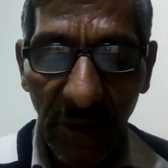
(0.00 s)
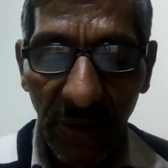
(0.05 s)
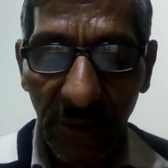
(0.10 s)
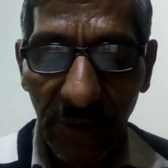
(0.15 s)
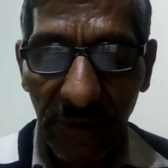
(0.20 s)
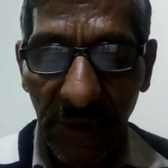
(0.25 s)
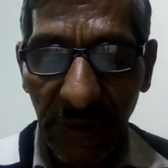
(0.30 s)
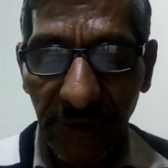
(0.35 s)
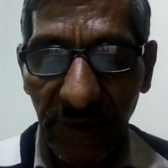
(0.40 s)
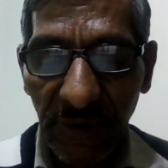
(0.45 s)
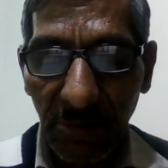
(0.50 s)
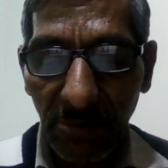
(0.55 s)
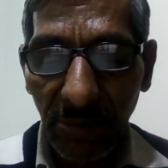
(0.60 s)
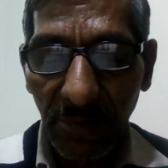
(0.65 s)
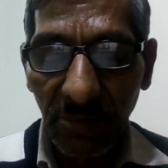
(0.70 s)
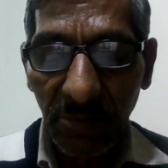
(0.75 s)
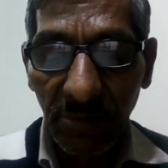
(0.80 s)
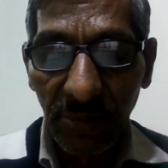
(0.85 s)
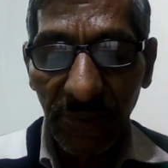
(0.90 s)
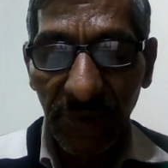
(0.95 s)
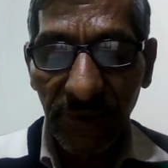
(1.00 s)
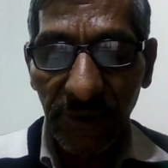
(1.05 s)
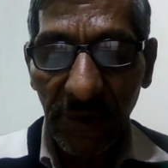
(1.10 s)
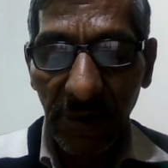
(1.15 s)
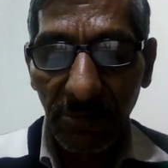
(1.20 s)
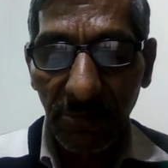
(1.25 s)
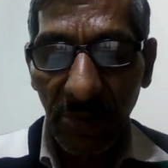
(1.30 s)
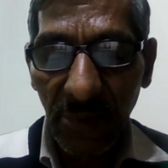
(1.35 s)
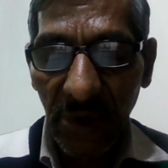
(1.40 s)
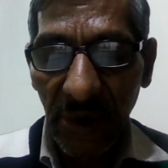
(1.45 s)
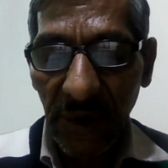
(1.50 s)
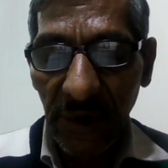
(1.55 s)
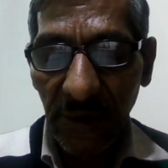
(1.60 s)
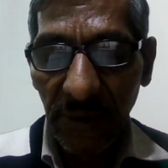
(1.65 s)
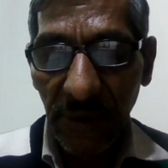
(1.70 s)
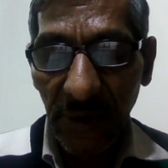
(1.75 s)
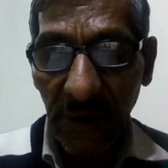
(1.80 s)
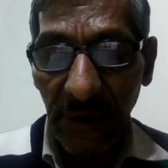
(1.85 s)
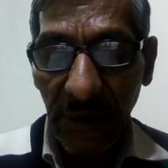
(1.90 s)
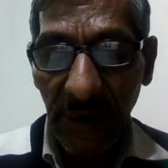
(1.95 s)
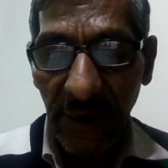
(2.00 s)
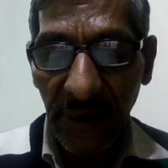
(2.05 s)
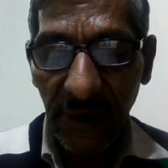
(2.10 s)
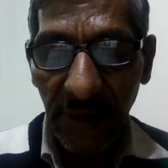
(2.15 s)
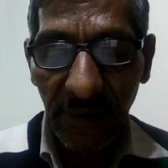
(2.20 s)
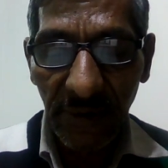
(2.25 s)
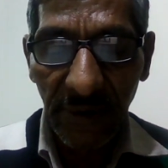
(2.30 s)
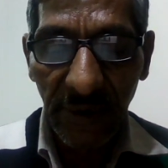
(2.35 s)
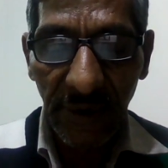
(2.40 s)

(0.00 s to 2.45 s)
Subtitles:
such a sum at the current